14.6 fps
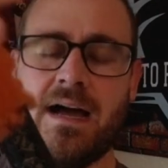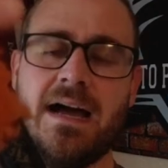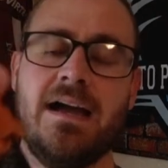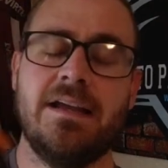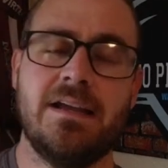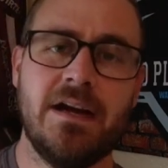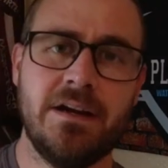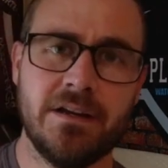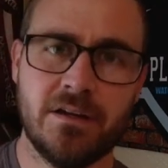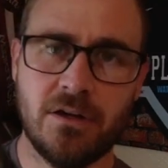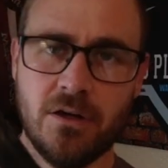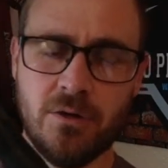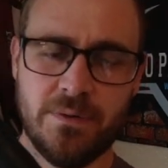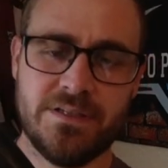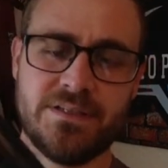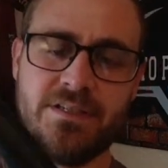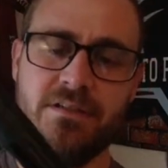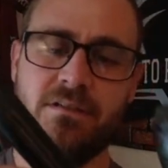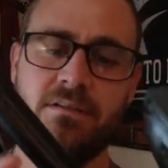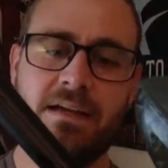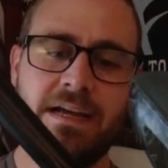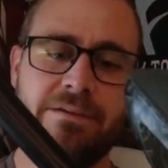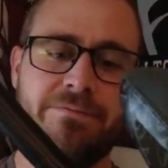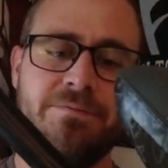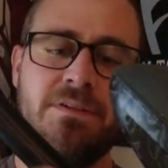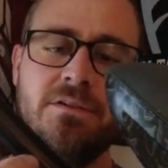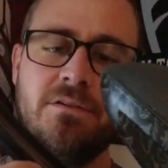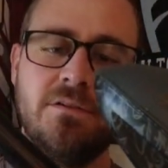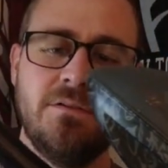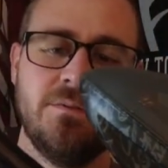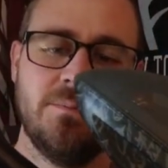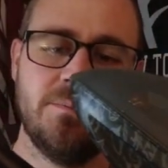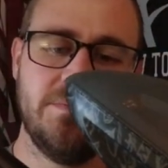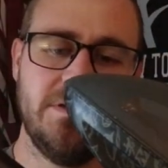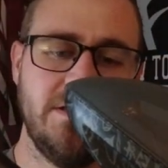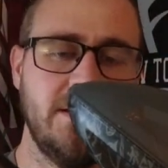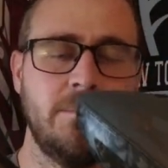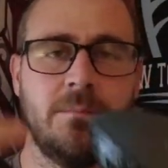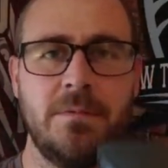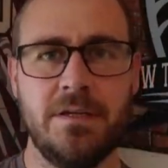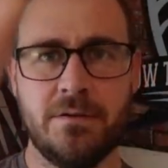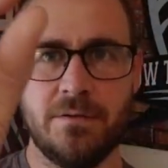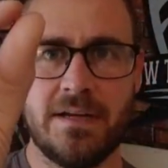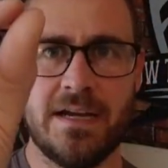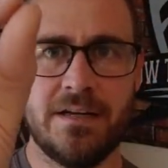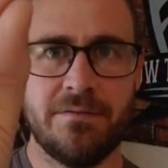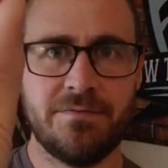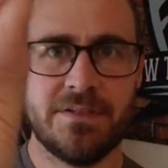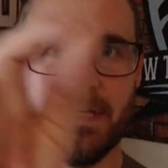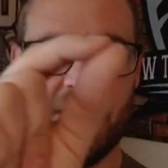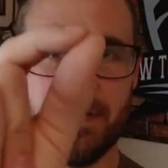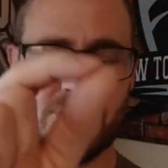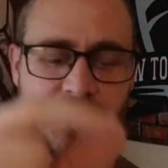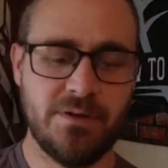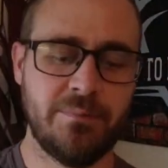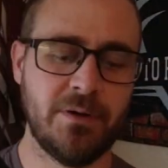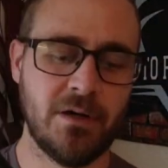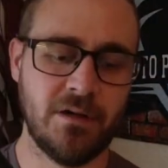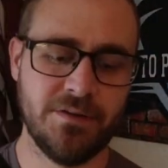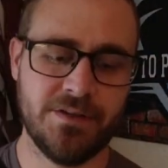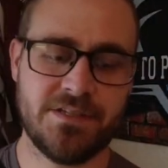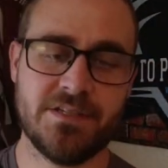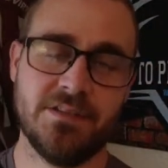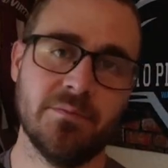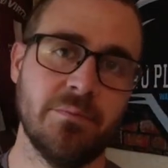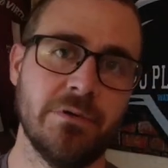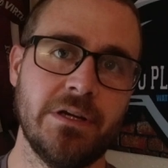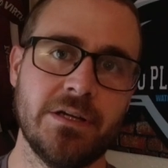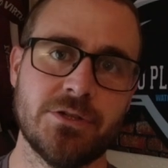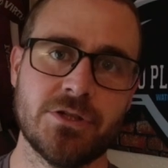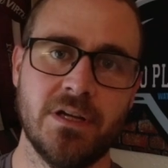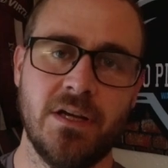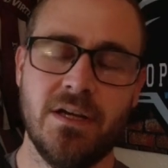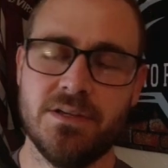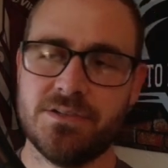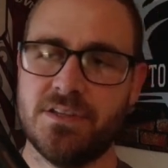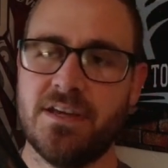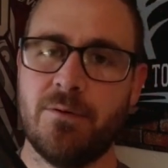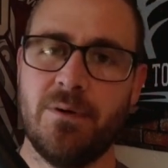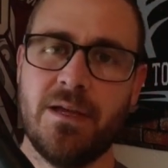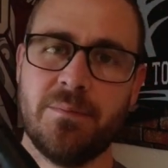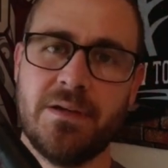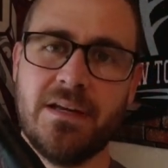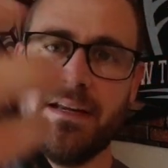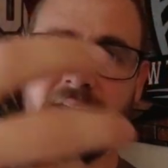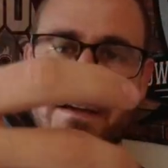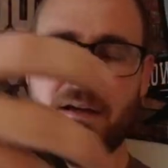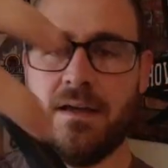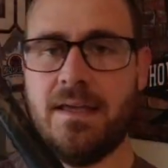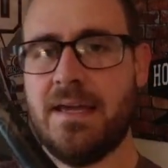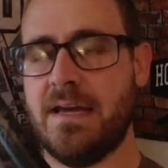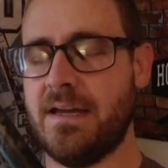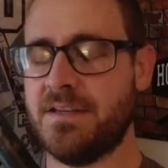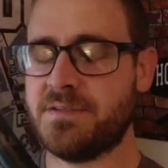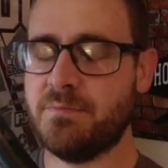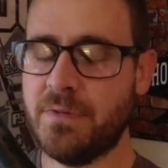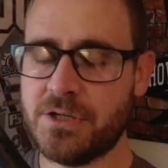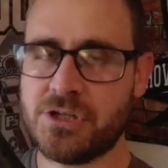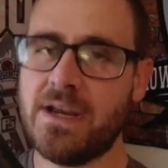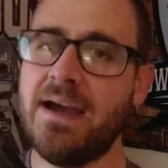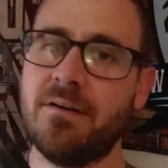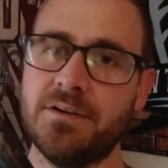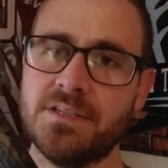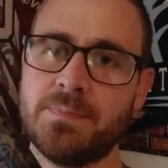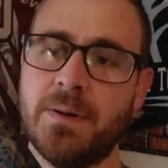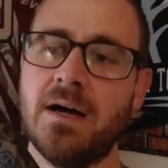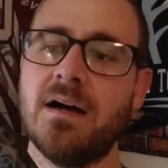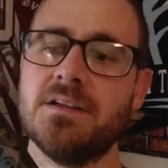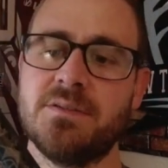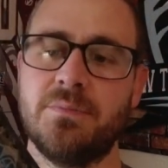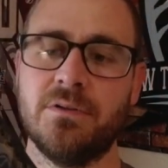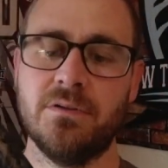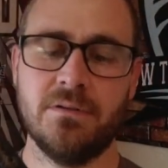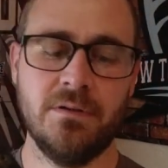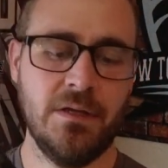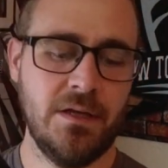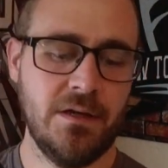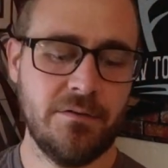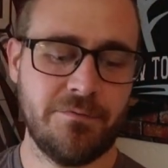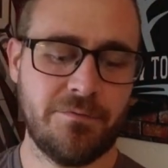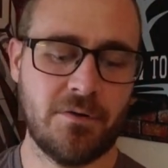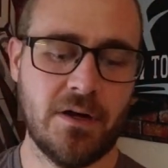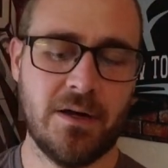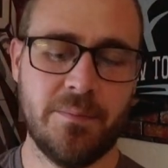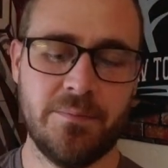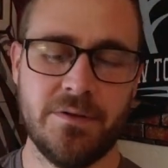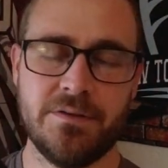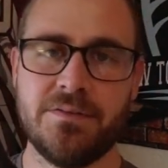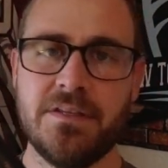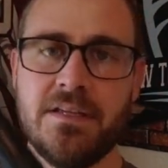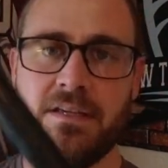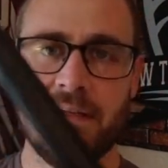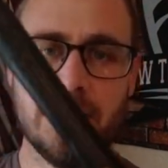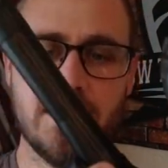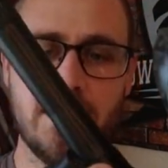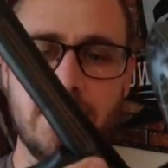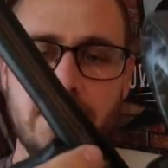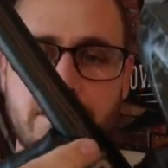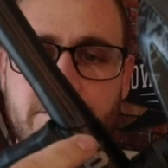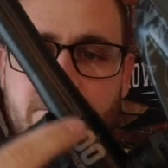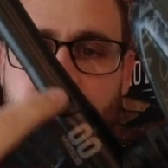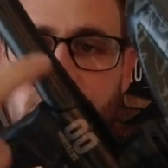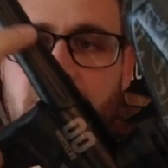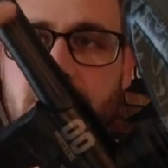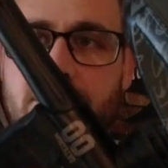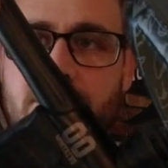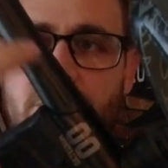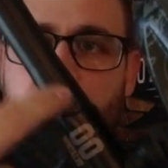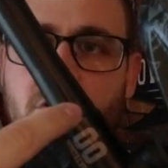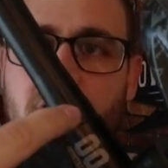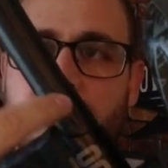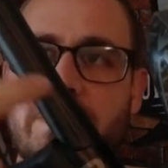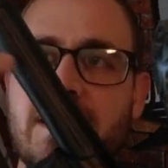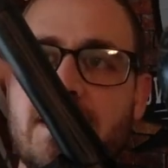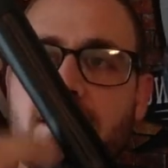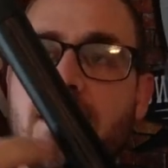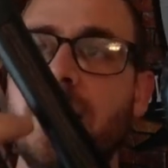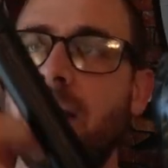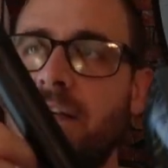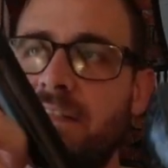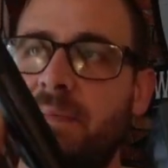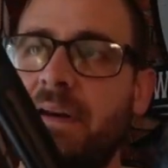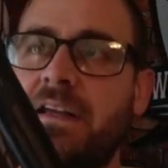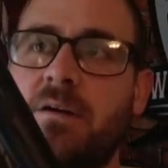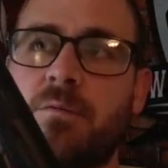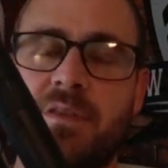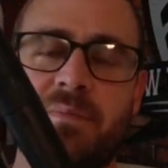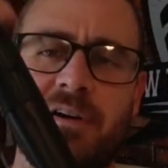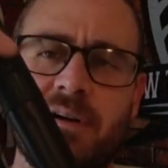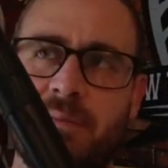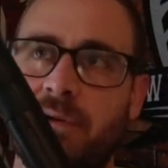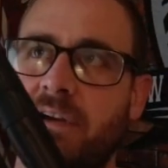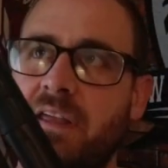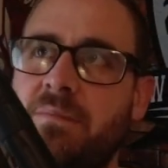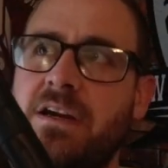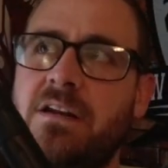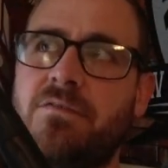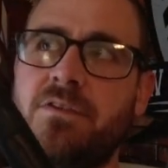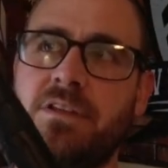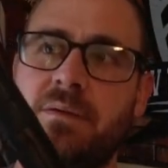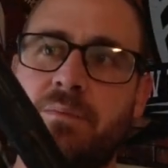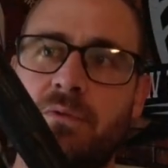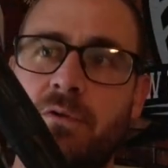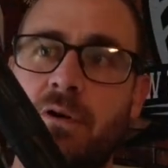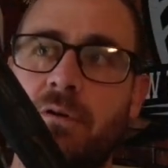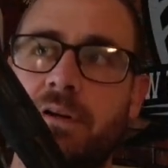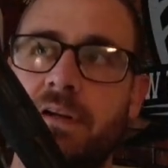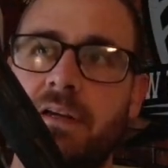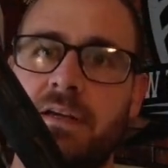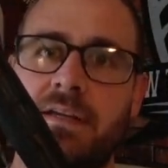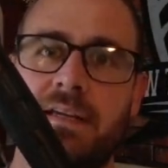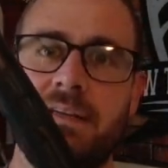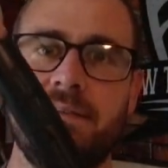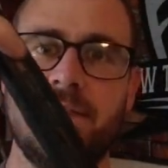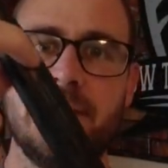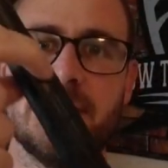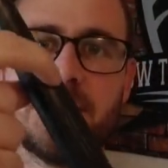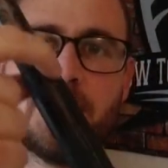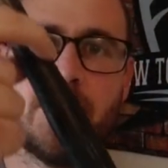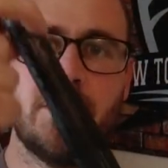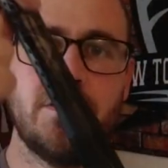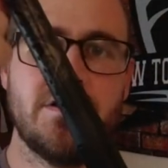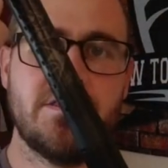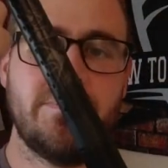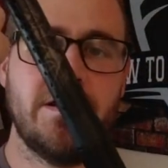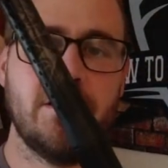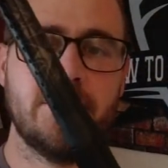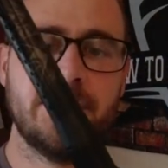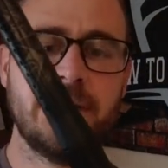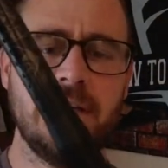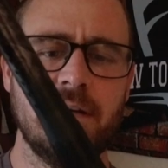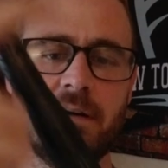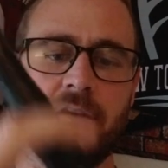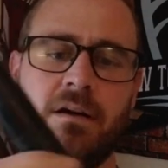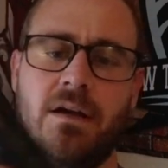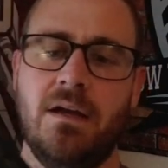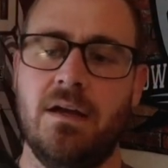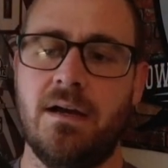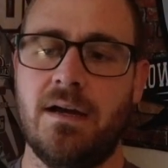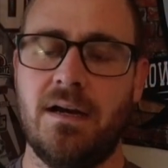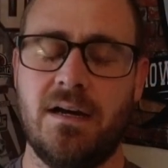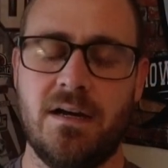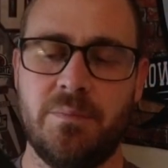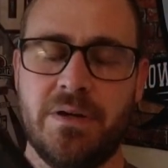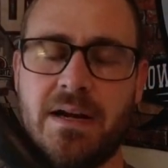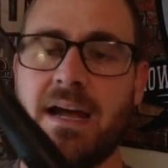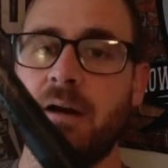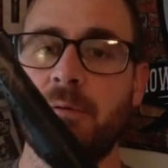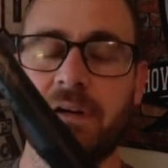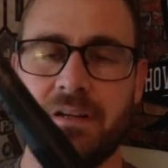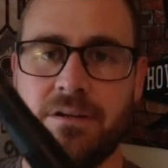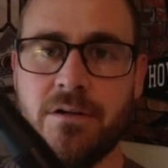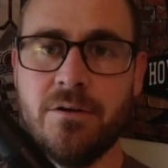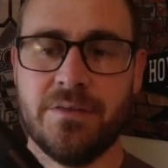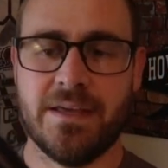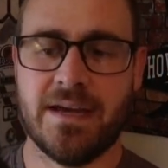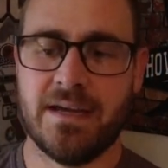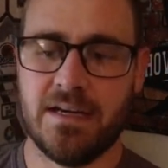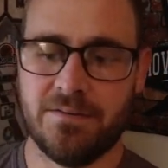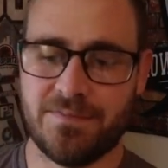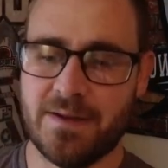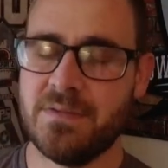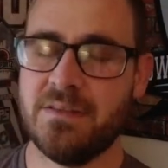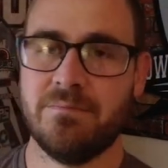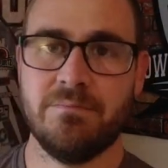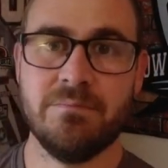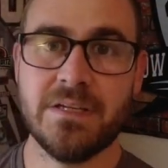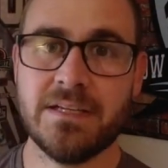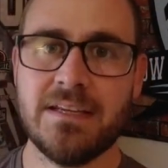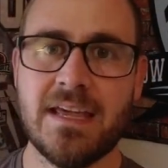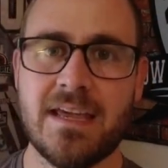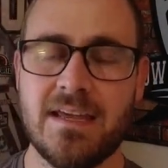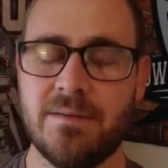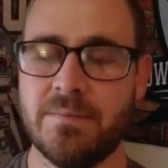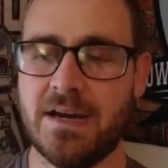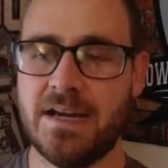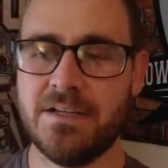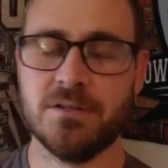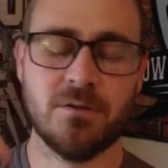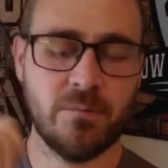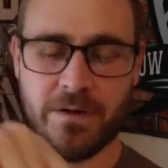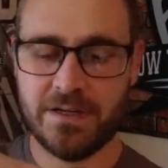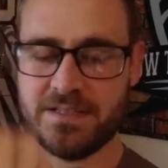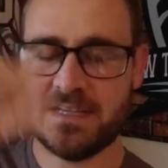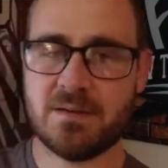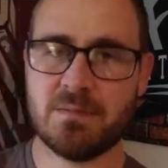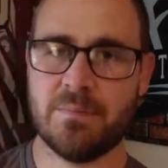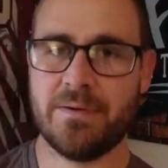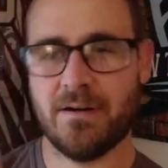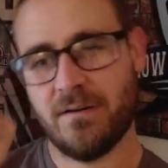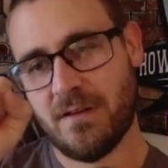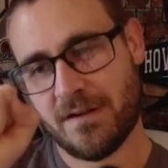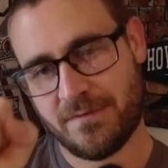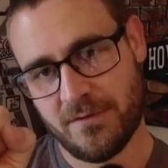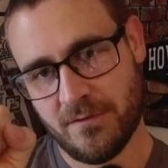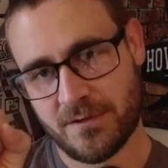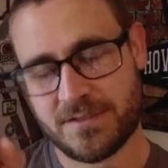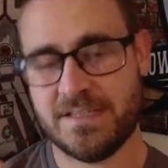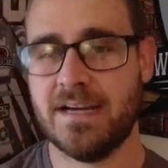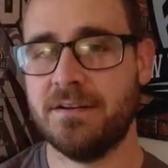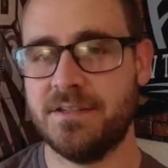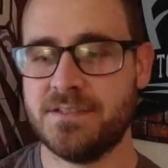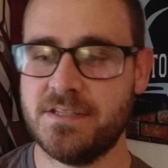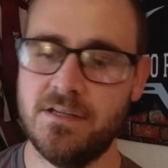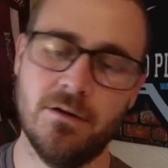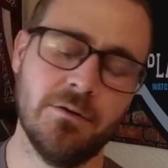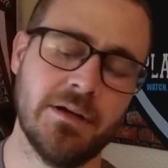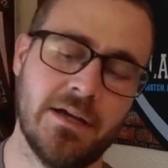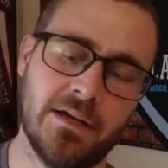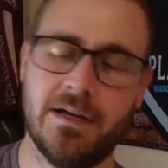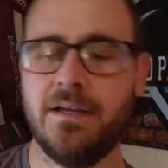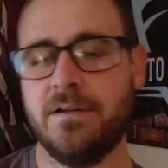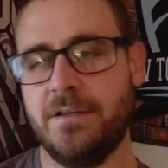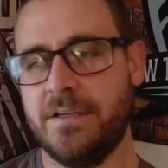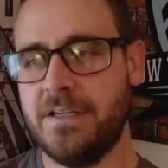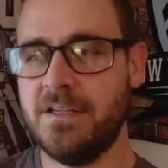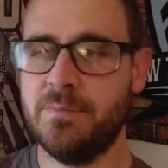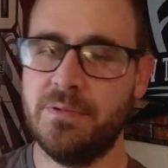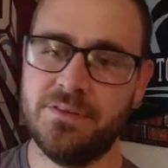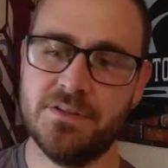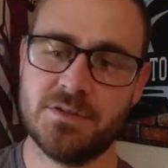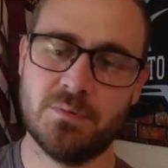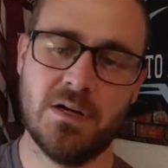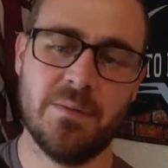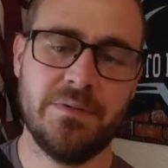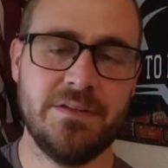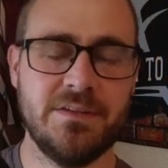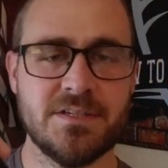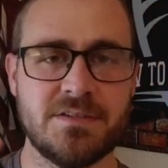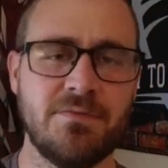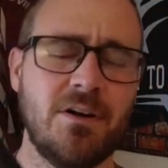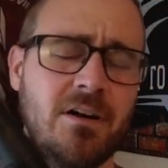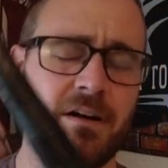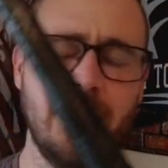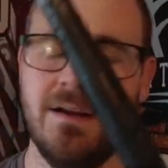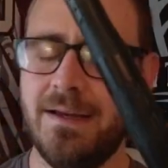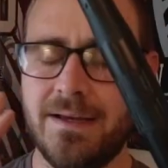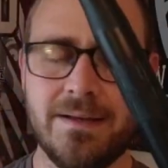I kind of go until I feel it'll kind of touch the ball that's in the breech. So that way I'm getting as much out as possible from the broken paint. Depending on where the ball broke, it might have only broke in this part of the barrel here. But I wouldn't know that. If I'm in mid-game, I don't want to take my barrel off and look down and see, okay, I only need to put the swab in this far.